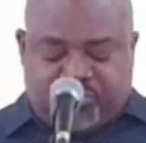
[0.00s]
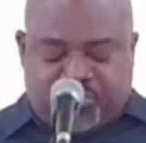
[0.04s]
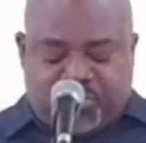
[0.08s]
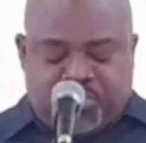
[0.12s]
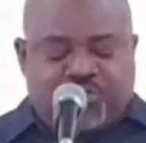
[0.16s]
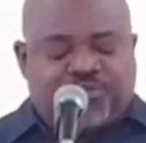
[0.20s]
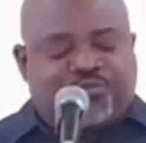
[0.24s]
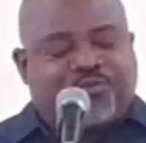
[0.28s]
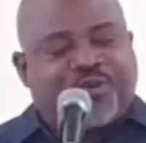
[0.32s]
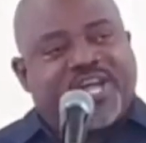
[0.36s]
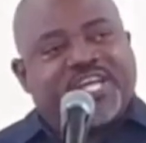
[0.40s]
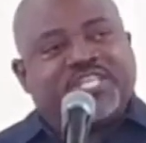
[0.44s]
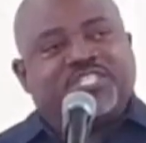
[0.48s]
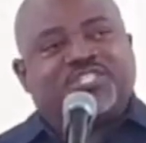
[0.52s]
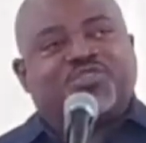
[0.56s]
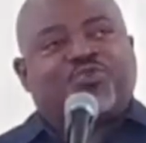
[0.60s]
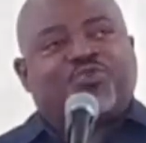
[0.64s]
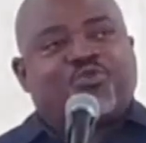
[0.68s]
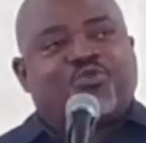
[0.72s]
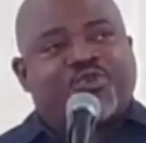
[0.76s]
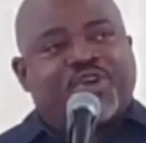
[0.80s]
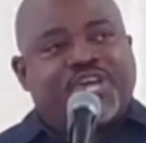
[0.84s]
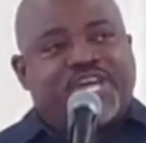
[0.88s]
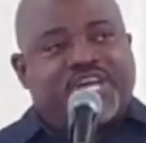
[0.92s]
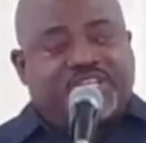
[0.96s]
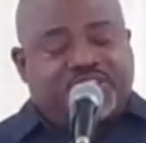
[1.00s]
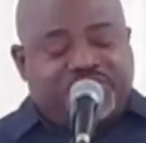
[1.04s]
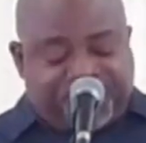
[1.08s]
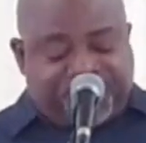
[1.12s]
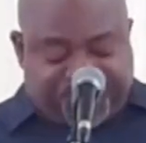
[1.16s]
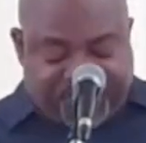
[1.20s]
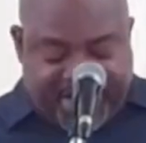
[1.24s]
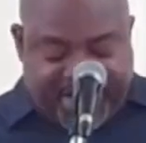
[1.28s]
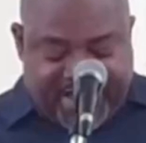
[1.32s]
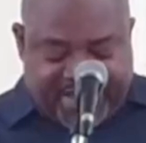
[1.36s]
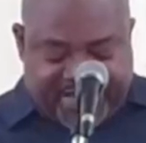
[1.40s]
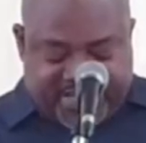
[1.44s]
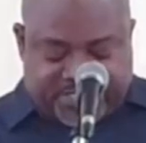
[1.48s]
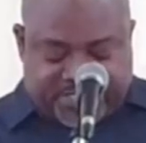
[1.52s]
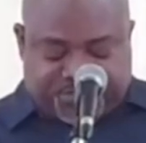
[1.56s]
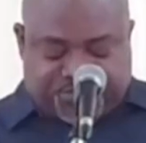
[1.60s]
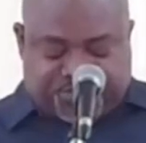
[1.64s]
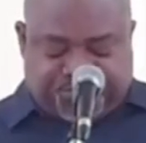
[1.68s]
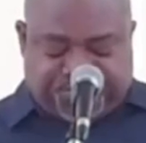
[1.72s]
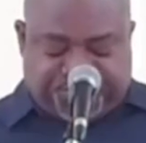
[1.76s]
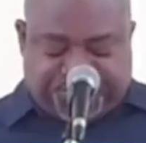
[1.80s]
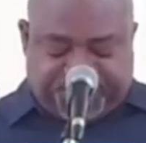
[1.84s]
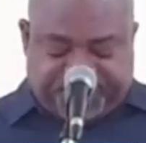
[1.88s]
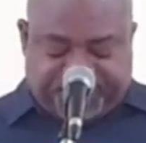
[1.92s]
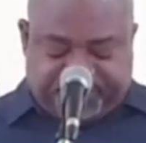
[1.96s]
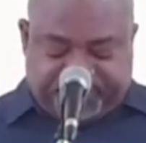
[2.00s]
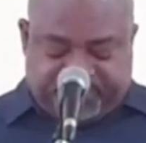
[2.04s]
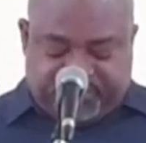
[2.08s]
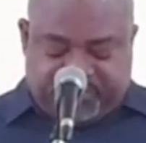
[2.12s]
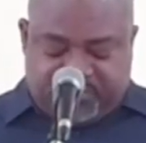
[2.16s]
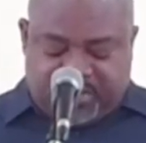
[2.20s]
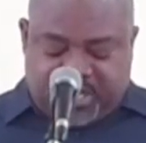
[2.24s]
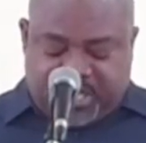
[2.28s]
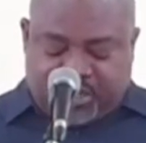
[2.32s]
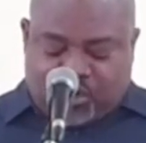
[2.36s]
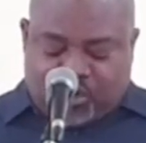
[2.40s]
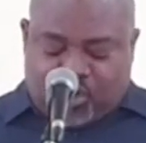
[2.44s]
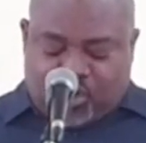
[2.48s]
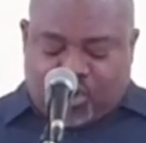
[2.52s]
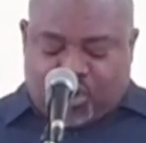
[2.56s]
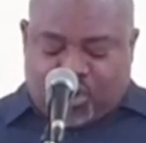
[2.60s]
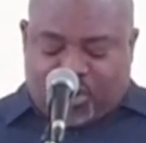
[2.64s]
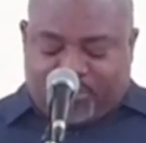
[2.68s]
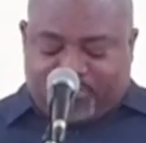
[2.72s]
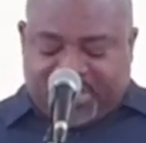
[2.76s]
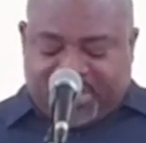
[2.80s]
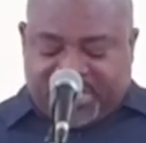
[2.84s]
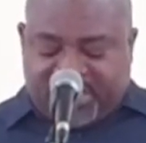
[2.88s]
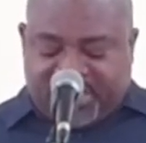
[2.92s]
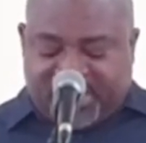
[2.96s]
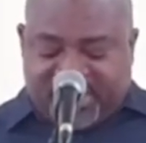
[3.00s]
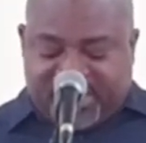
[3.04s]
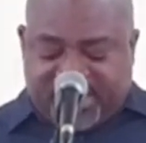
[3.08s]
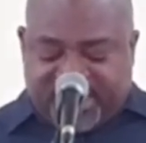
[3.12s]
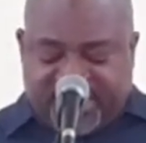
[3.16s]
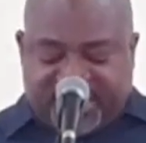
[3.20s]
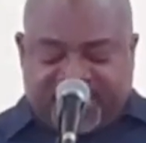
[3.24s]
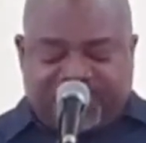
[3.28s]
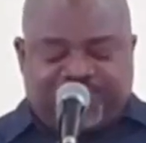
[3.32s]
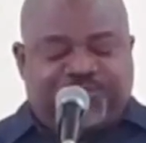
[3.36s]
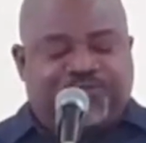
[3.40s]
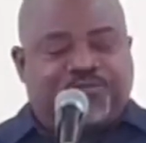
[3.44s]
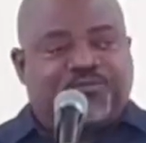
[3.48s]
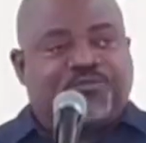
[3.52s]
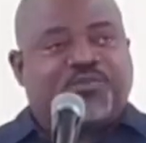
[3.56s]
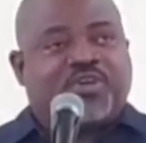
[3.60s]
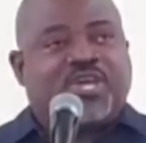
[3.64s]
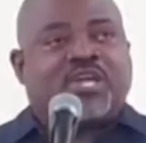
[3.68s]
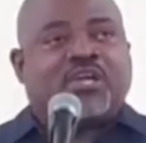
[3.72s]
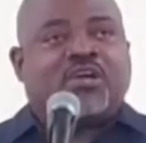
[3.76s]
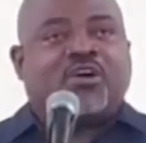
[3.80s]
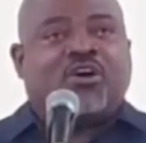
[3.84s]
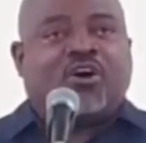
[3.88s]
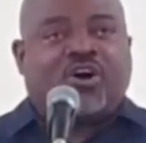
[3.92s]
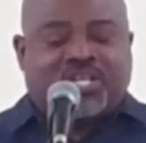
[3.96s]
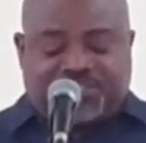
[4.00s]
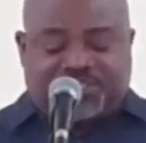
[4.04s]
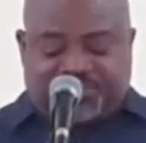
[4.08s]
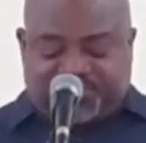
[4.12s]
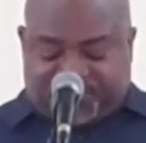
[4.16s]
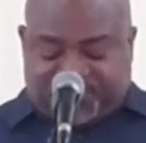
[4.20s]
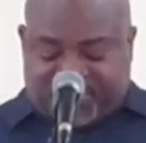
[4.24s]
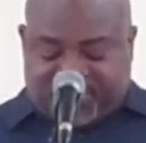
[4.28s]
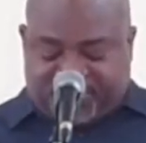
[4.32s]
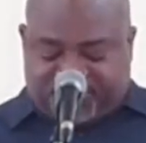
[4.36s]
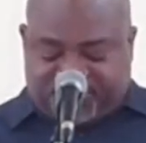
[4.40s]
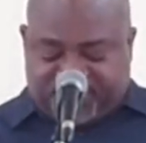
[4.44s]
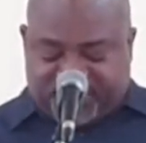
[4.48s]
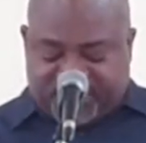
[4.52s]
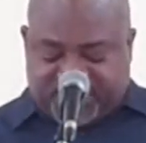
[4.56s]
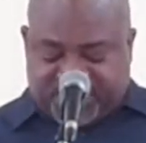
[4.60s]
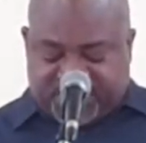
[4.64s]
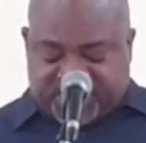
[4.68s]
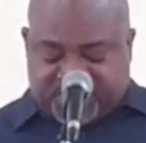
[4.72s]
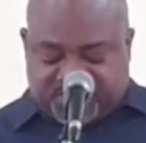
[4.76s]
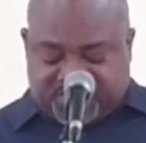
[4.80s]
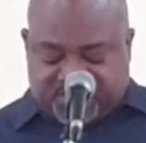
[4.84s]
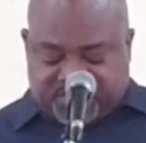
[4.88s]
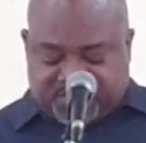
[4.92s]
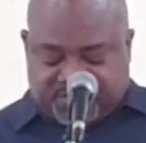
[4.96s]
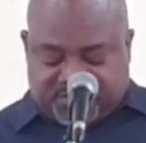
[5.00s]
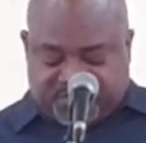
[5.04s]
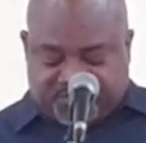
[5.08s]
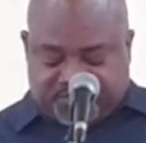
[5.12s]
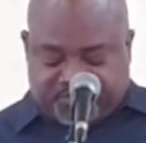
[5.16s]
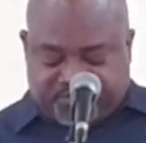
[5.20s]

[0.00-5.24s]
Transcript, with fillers: Friends, the real challenge in our belief in God's faithfulness